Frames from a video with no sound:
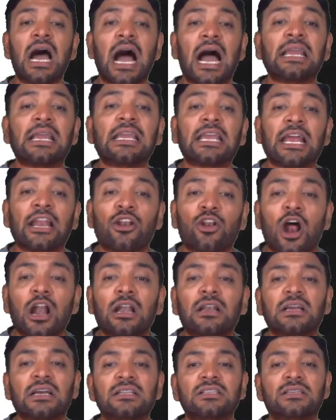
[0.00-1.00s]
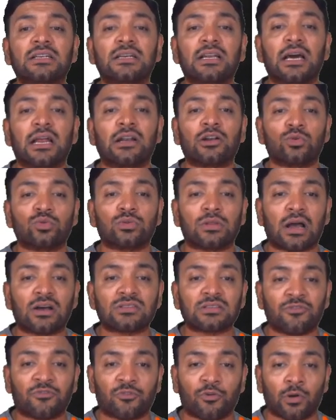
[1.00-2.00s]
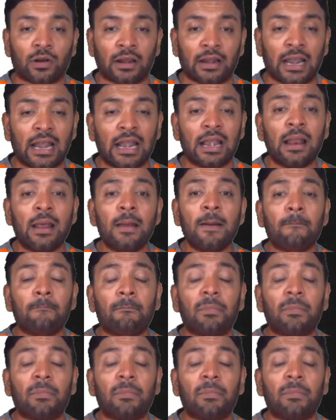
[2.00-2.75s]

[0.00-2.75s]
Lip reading: I cannot consider 2400,